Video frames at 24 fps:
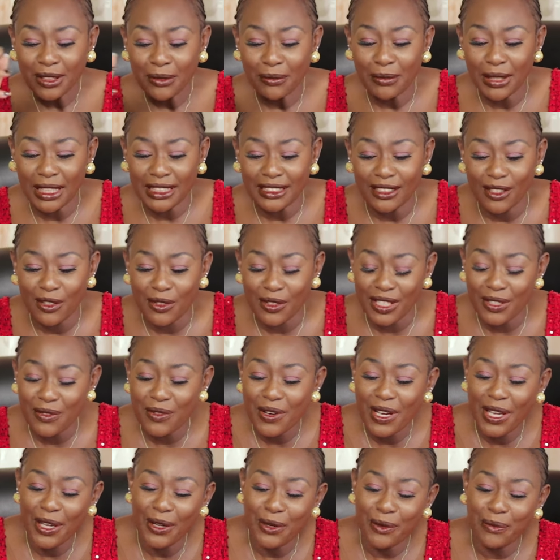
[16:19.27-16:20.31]
But God
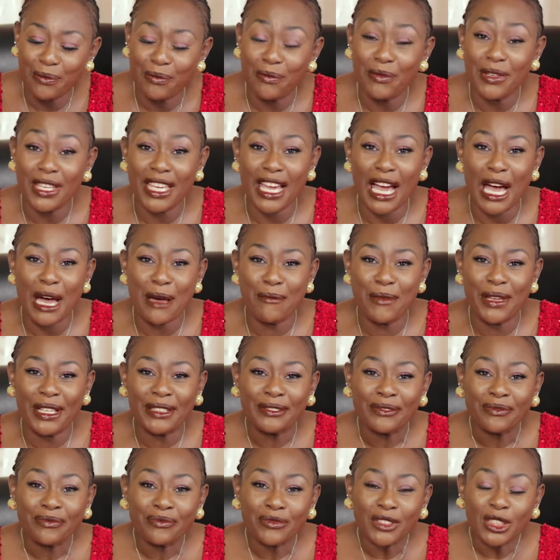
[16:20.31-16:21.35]
will help me. Amen.
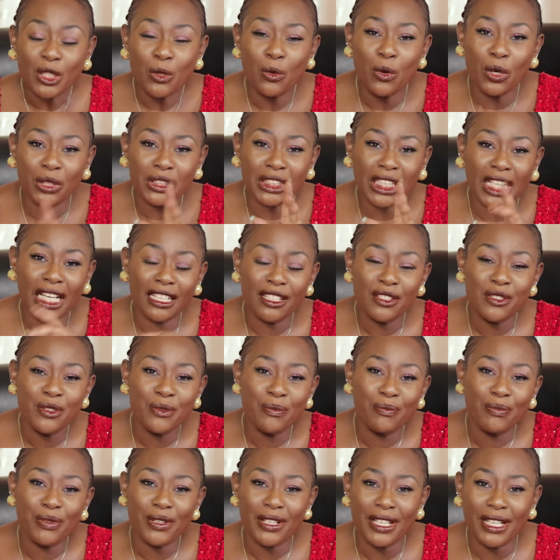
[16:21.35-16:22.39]
What can
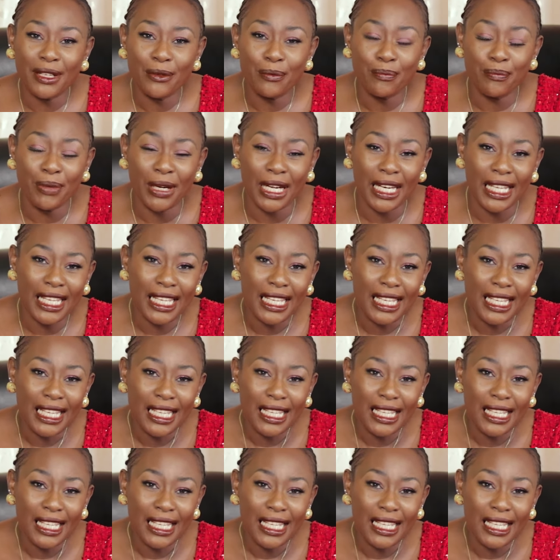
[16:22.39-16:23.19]
you play?